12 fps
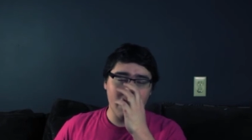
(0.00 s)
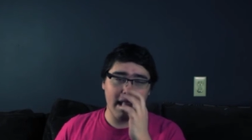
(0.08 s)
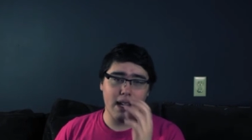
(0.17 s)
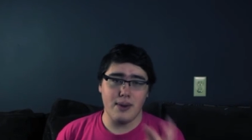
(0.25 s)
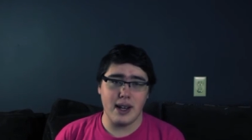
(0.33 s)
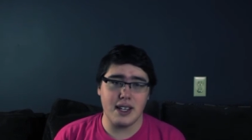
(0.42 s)

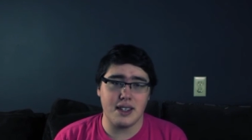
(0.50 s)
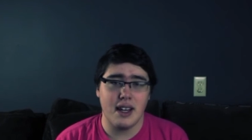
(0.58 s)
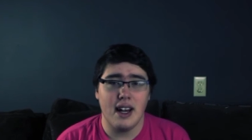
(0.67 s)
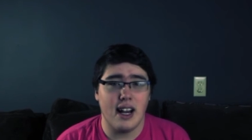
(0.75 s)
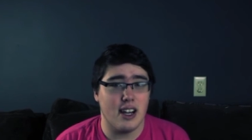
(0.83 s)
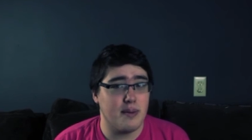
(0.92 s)
anyways,
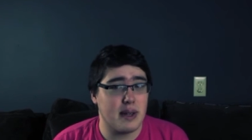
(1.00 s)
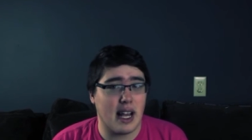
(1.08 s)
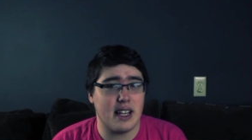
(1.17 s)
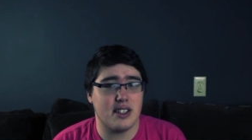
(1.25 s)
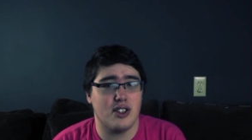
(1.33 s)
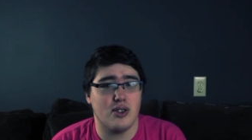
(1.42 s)
I hope you
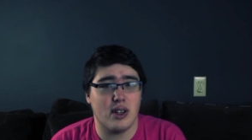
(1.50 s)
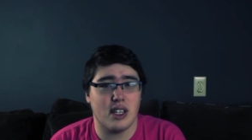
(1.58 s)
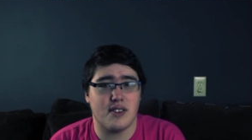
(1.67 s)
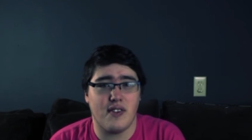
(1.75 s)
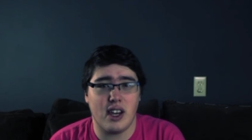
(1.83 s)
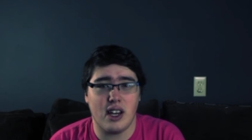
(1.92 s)
guys enjoy
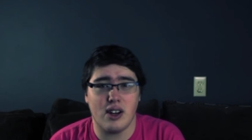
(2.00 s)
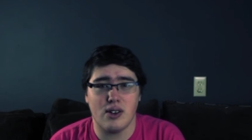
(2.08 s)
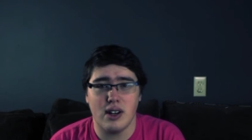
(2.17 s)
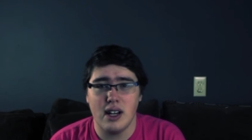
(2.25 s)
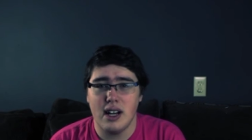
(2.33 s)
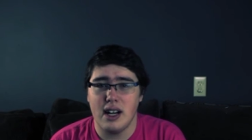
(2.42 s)
this
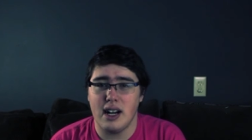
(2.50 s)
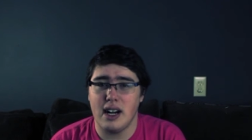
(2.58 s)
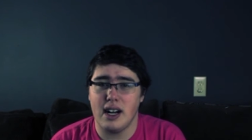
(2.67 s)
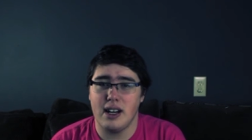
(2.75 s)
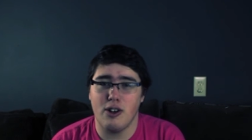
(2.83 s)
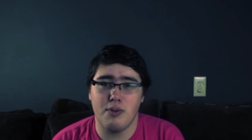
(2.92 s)
video.
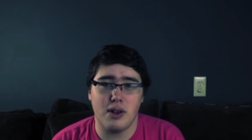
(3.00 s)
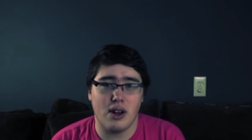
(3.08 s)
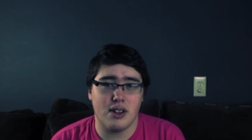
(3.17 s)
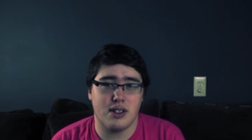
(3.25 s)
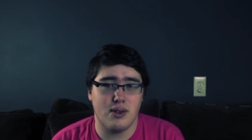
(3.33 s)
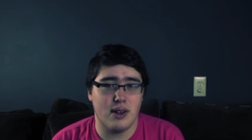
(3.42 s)
I hope you
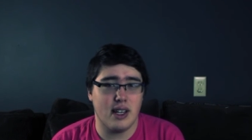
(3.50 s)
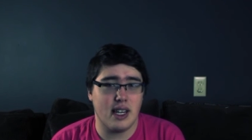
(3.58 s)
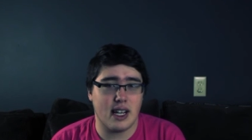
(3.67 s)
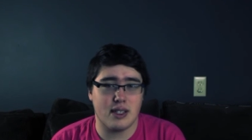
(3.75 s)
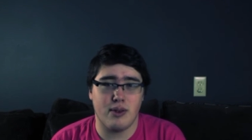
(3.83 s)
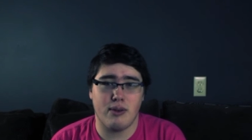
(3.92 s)
all tune in
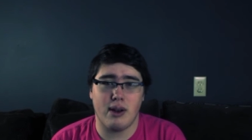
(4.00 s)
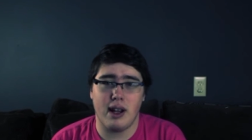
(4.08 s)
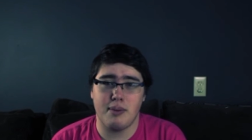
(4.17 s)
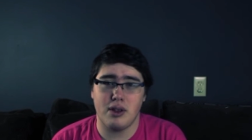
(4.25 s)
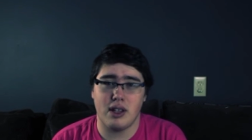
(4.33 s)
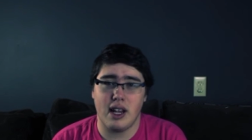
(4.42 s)
next week when
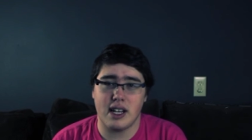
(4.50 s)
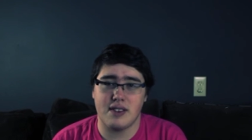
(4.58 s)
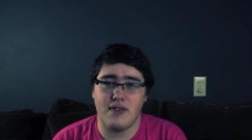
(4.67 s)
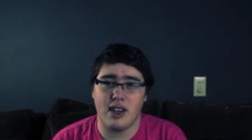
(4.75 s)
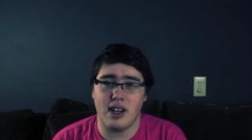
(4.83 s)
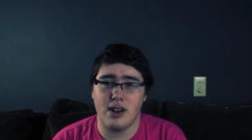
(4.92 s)
I upload the
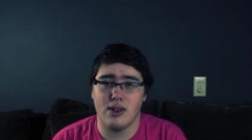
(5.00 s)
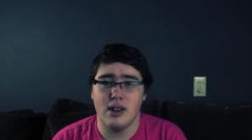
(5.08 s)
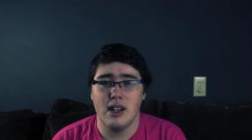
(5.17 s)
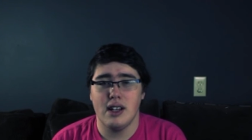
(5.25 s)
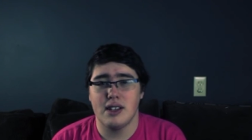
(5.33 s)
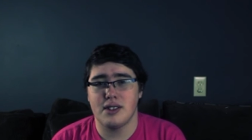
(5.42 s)
next video.
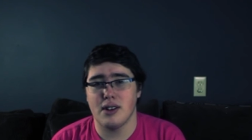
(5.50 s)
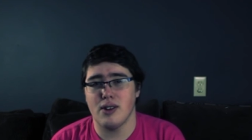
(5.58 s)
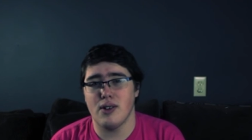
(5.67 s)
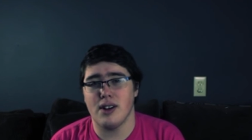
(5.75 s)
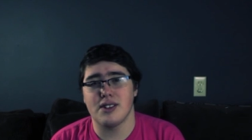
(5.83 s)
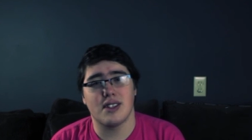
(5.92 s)

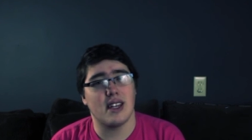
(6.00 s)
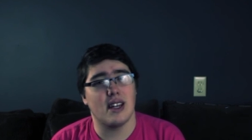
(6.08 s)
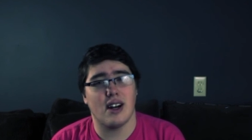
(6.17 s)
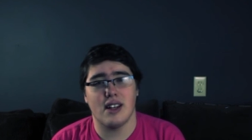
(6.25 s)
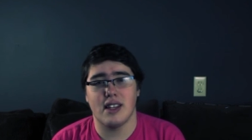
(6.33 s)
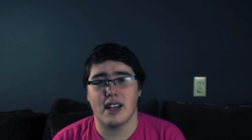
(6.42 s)
So I'll see
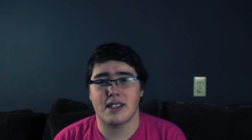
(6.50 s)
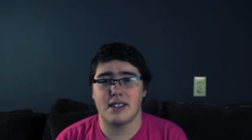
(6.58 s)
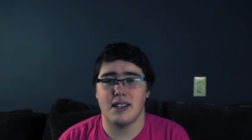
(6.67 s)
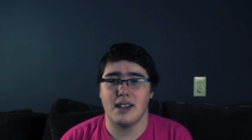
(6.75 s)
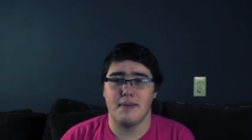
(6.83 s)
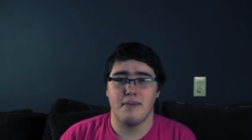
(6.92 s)
y'all next
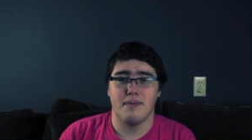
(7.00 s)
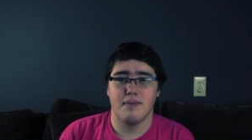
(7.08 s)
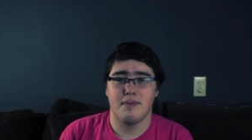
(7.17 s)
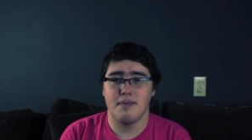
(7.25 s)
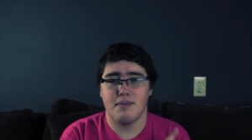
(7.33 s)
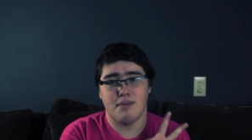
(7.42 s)
time.
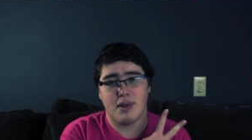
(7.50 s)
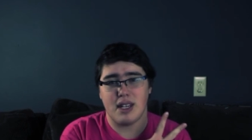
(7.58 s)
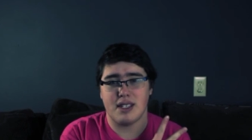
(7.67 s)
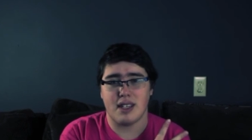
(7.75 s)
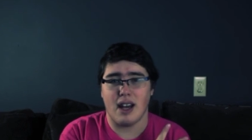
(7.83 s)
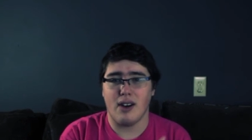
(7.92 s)

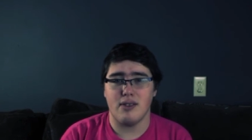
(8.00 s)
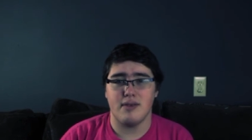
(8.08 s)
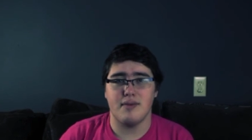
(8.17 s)
Peace out.